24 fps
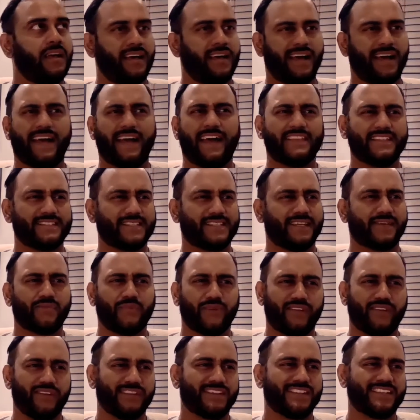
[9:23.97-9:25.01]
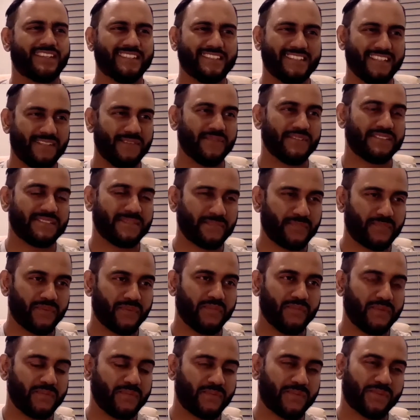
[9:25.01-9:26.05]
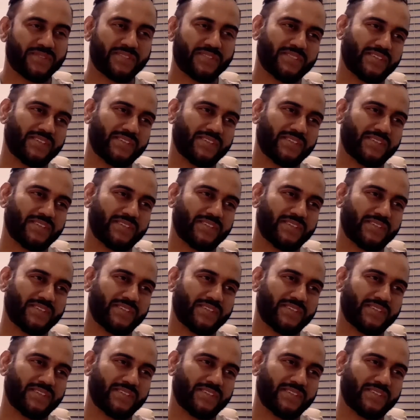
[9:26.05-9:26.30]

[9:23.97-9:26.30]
I had this weird continuous improvement process.